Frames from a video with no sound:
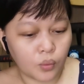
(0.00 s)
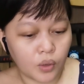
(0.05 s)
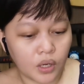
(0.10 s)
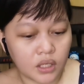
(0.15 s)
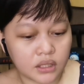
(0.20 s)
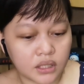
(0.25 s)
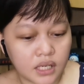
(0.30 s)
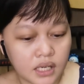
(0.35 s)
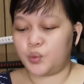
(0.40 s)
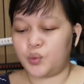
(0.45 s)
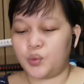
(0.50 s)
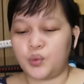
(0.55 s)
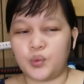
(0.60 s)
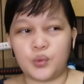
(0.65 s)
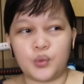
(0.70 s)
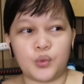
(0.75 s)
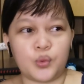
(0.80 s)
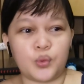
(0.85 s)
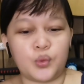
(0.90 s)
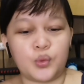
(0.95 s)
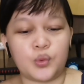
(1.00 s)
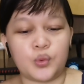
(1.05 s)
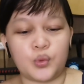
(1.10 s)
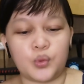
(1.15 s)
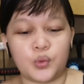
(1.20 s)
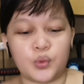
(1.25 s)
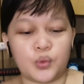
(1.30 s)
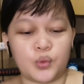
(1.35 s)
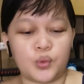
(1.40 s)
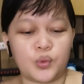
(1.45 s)
Wellness. Ooh,
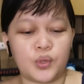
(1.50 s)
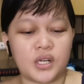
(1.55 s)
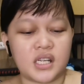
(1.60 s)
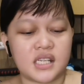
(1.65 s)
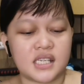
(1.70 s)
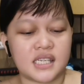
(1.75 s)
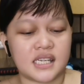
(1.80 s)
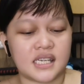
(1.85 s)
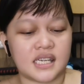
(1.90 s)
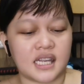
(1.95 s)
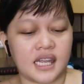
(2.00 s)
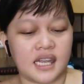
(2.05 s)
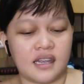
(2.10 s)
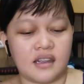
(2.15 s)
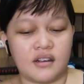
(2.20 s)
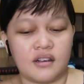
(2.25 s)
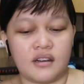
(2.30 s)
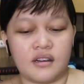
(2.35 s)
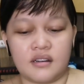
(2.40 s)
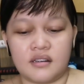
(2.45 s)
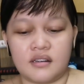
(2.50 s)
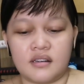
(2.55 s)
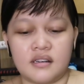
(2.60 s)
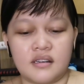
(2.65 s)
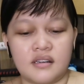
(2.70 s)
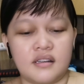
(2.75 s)
what is in here?